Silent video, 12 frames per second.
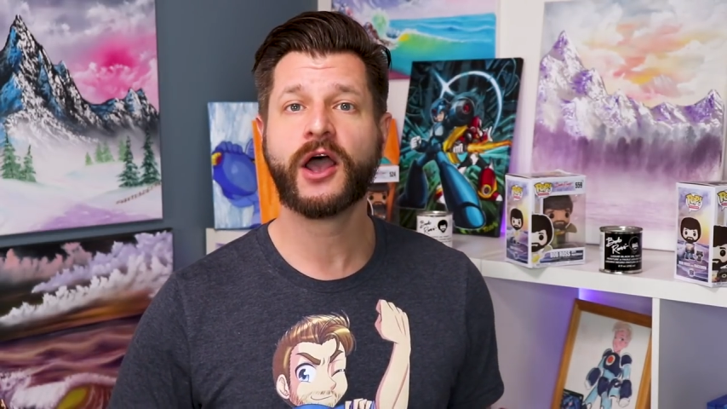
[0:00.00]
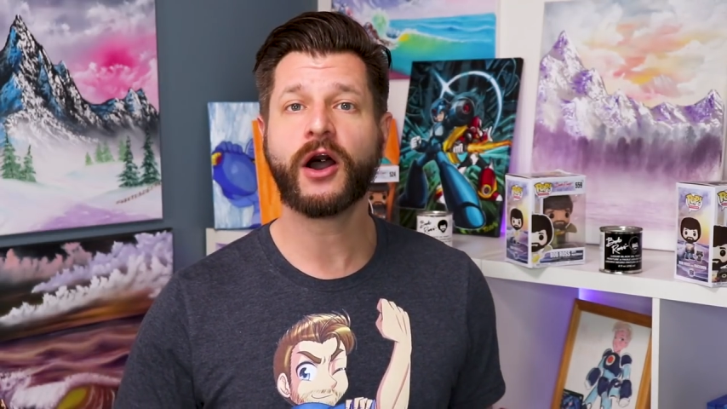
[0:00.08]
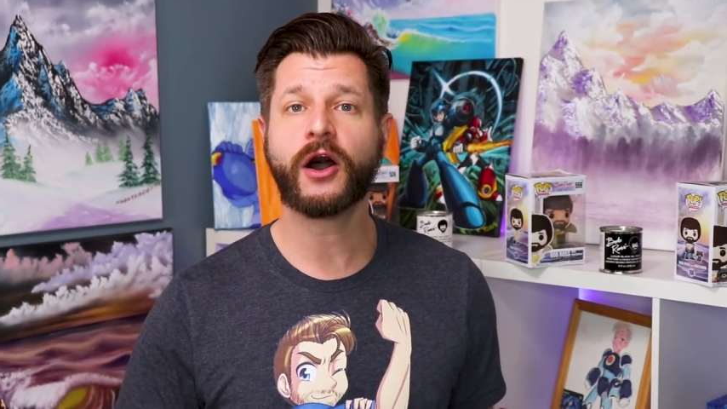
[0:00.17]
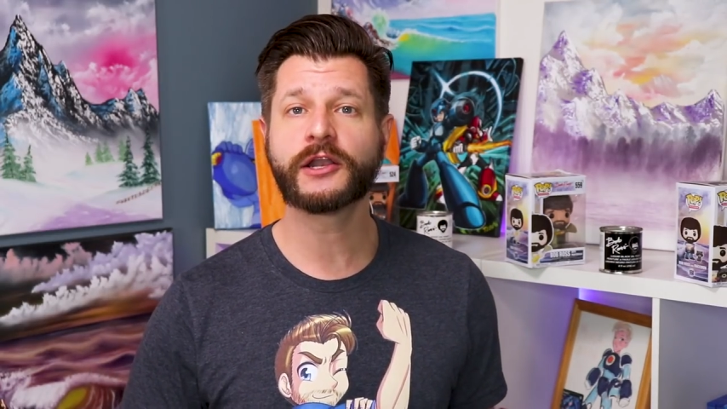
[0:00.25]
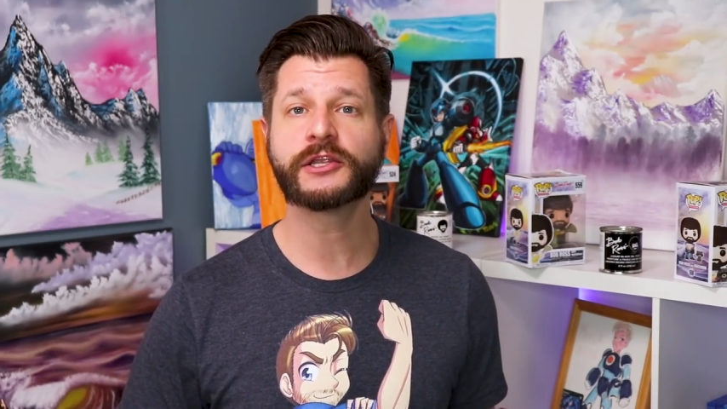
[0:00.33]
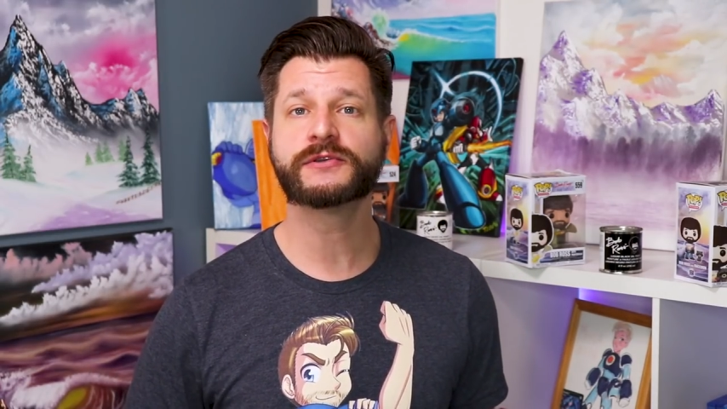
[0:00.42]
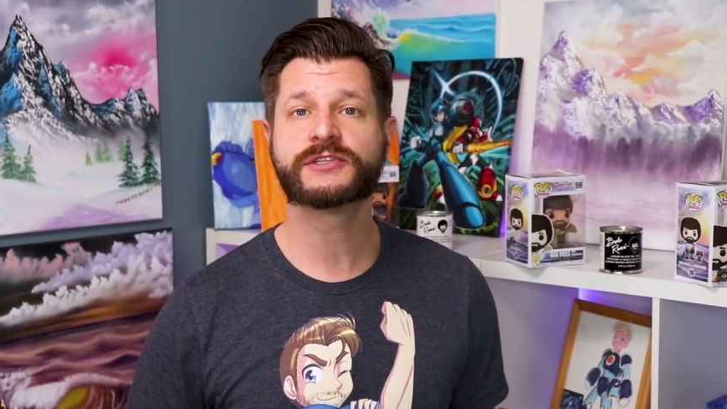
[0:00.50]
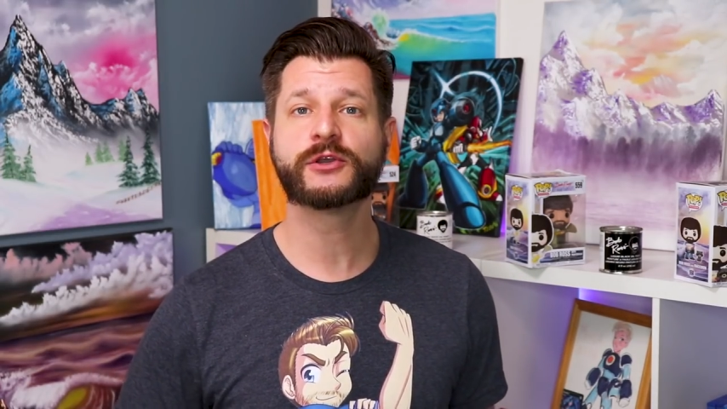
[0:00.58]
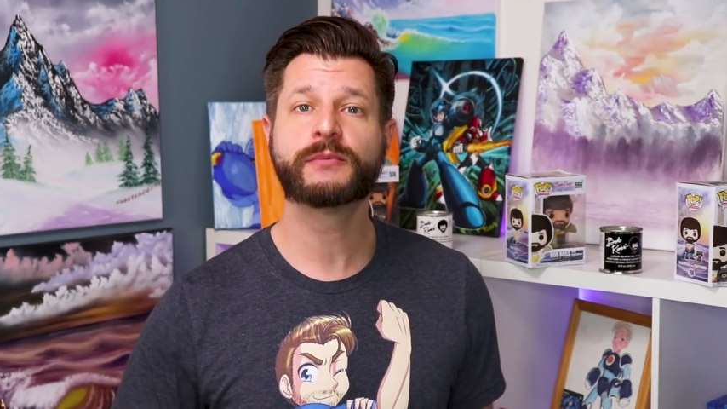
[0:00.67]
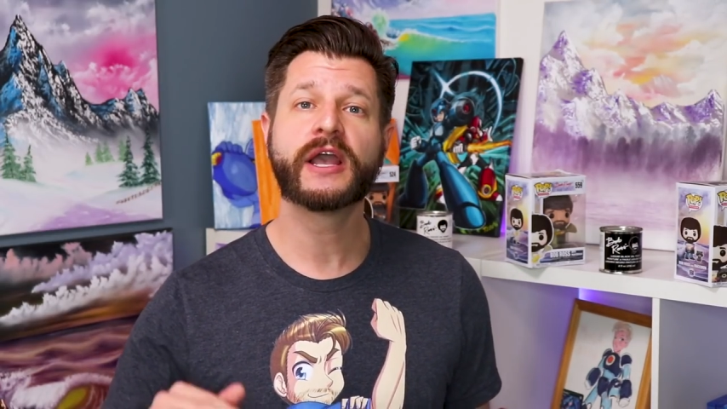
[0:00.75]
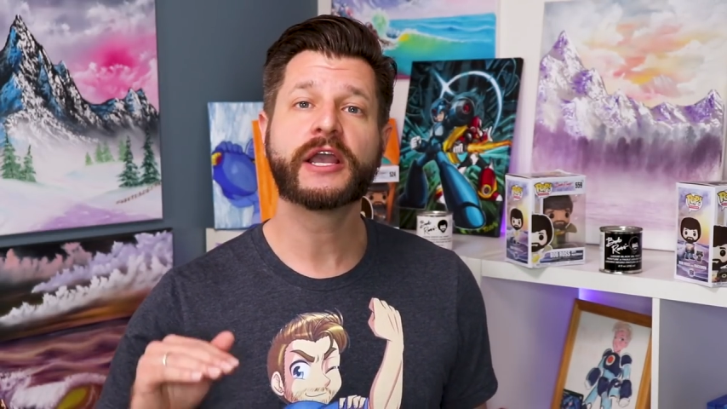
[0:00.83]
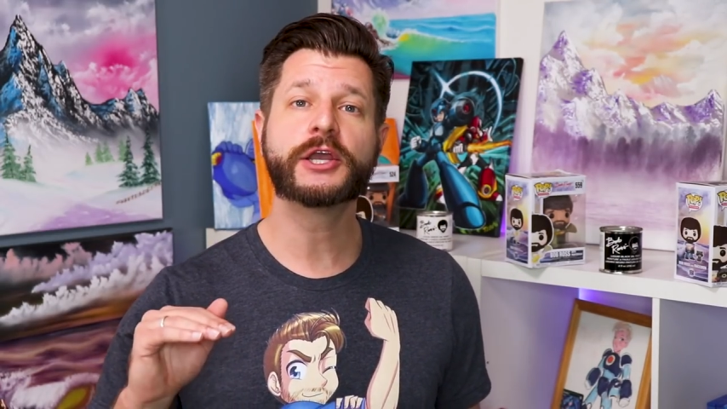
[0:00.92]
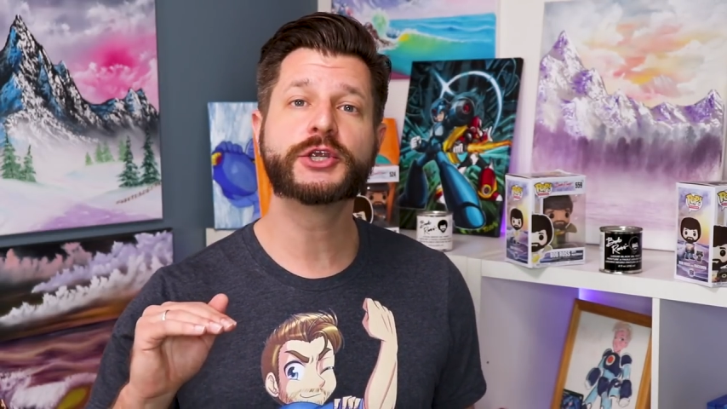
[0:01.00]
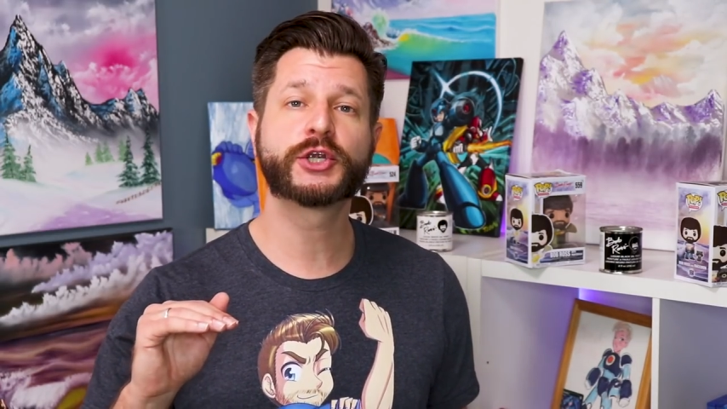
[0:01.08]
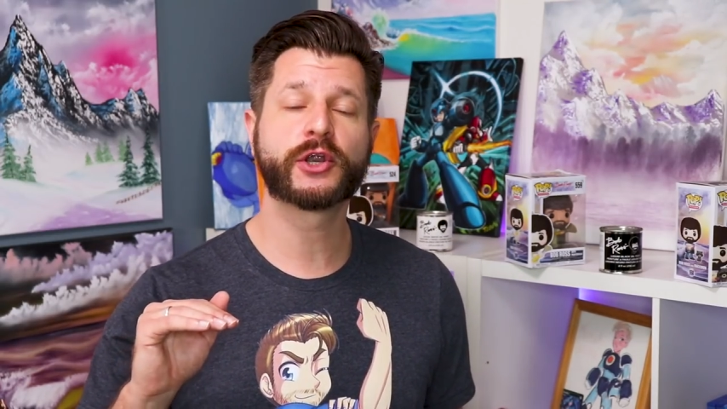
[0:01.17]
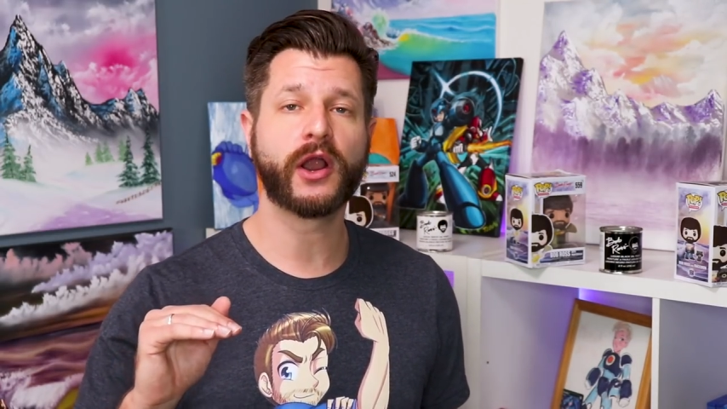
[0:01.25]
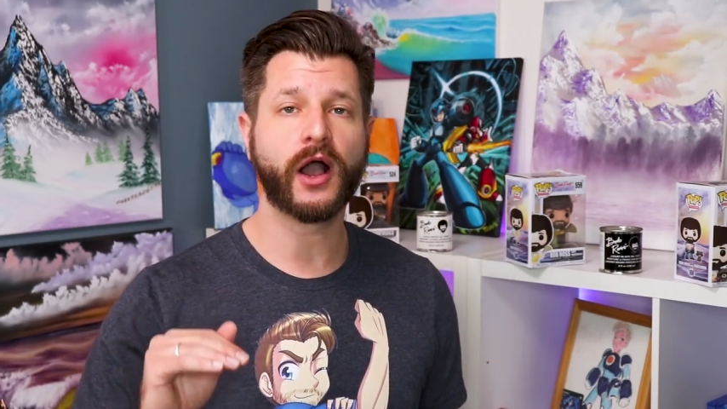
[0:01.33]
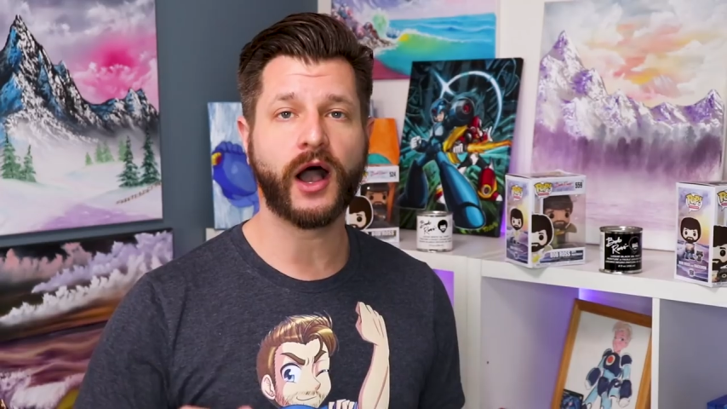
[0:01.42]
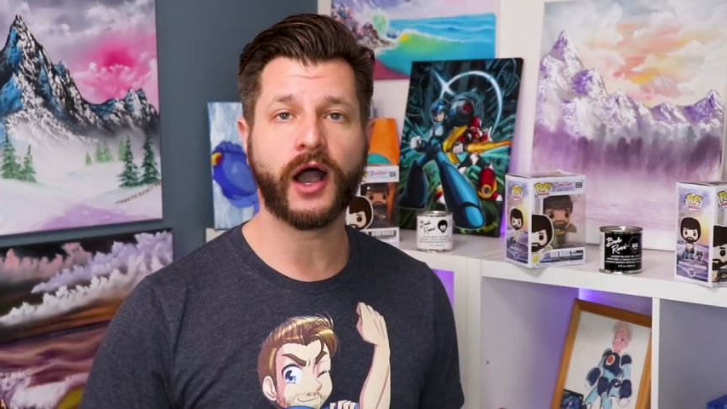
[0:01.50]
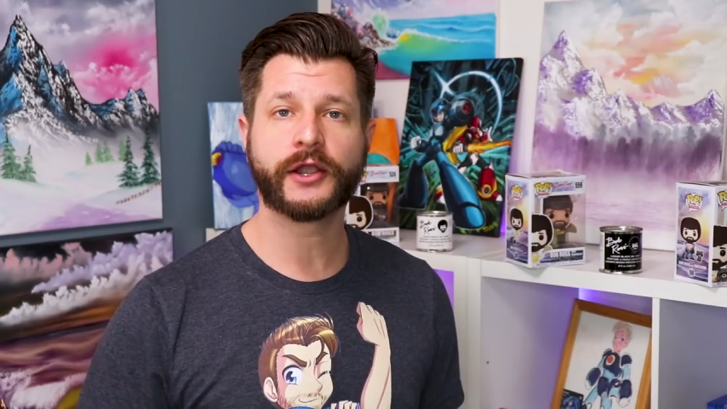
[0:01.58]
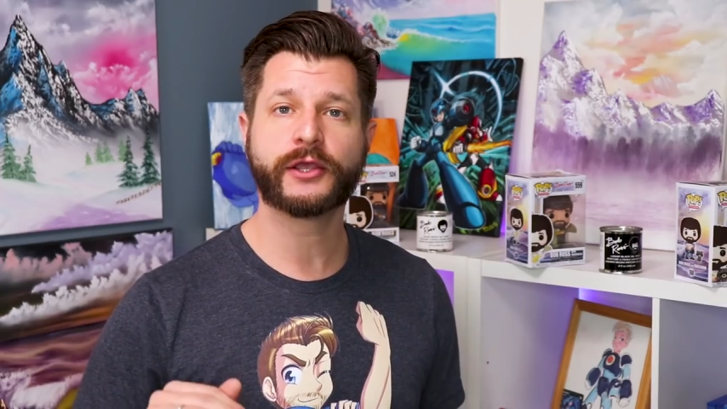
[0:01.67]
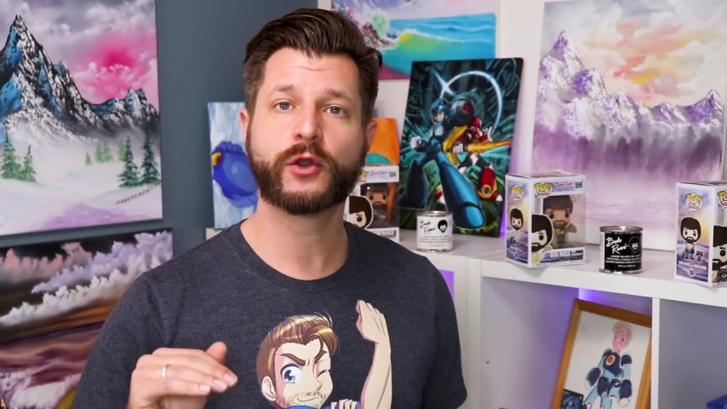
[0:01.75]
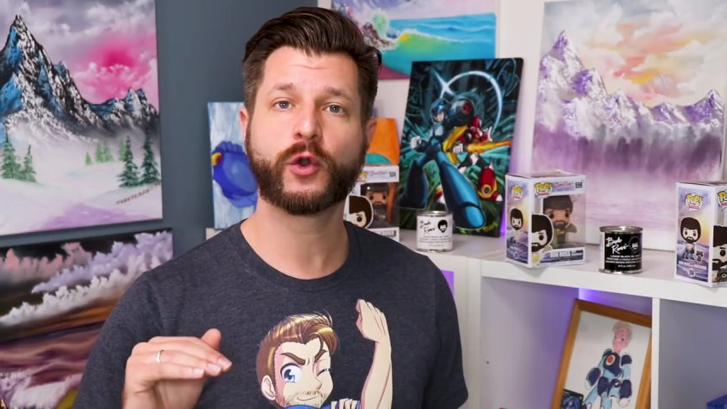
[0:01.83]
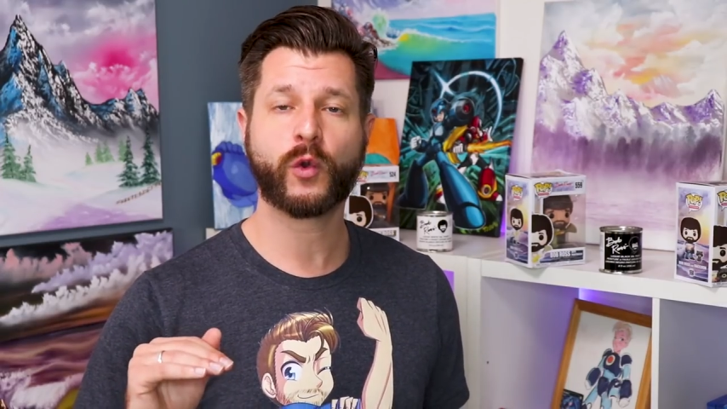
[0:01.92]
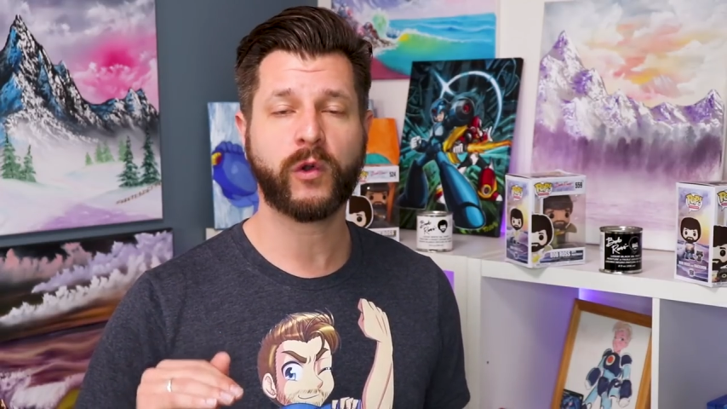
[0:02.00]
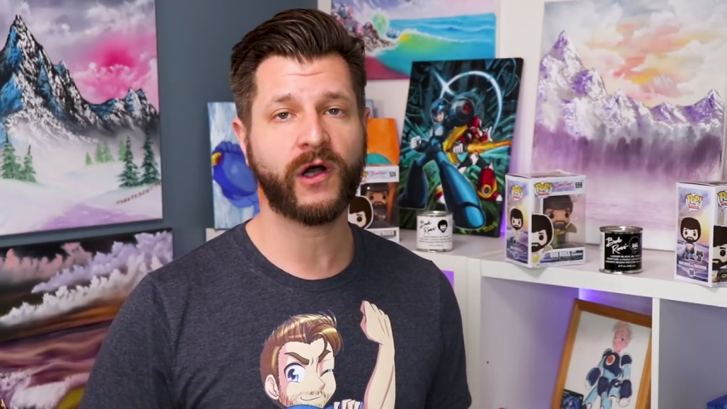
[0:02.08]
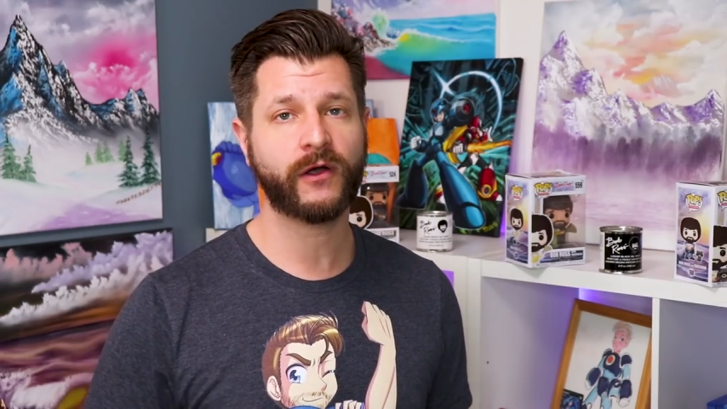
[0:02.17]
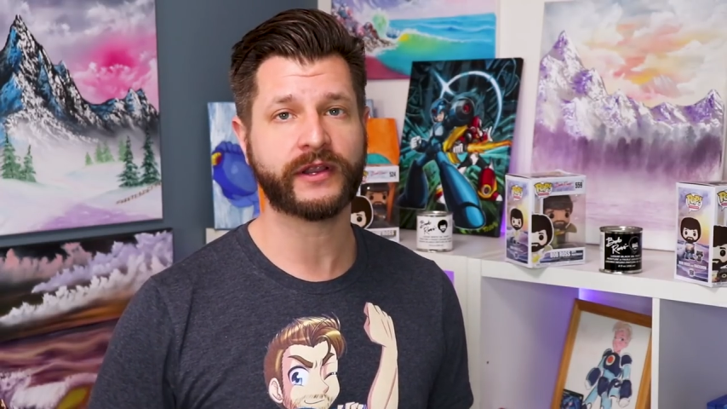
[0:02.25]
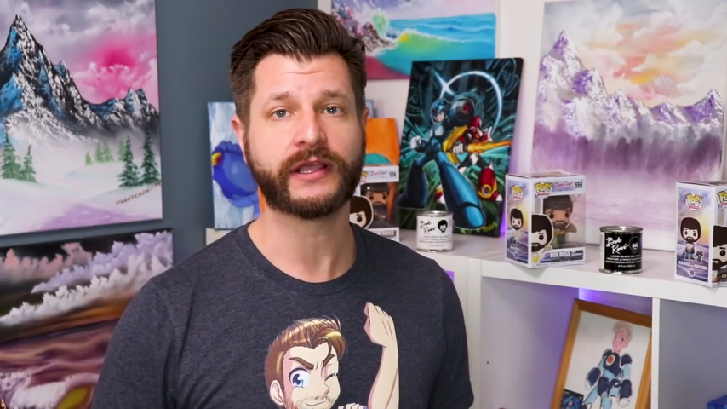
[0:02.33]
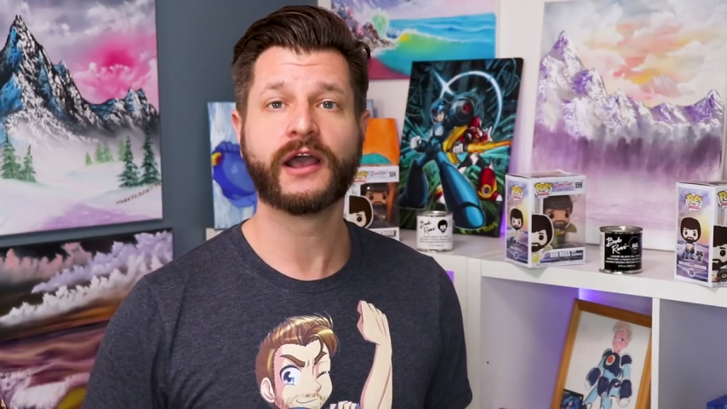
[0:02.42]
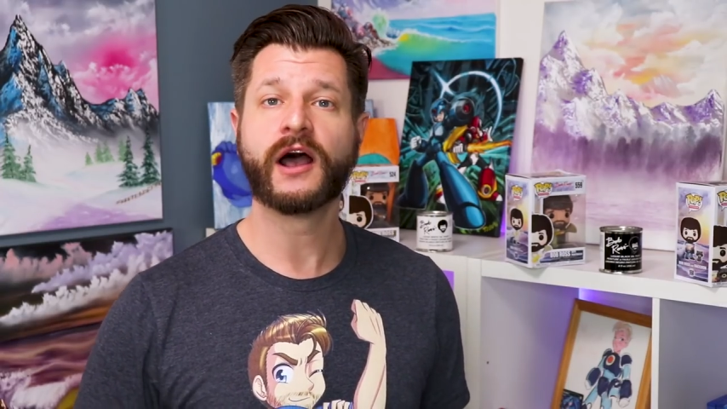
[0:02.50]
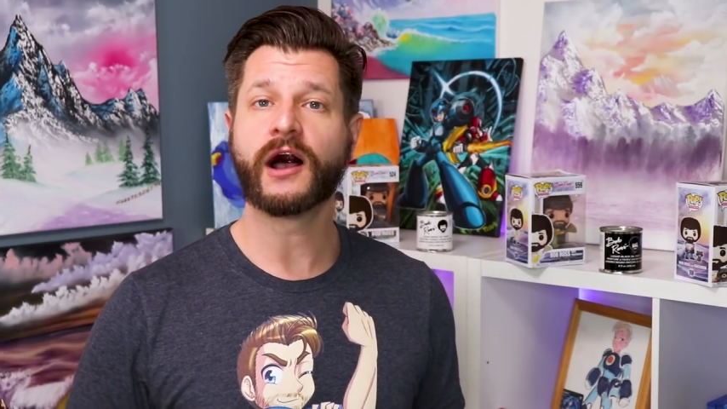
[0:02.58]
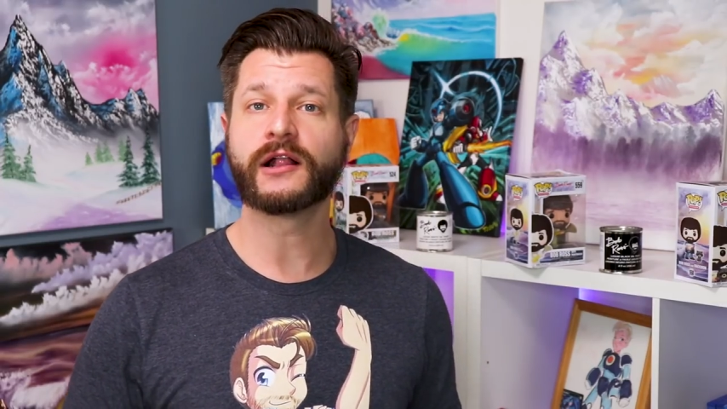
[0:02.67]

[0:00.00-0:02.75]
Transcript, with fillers: on YouTube is your audio quality.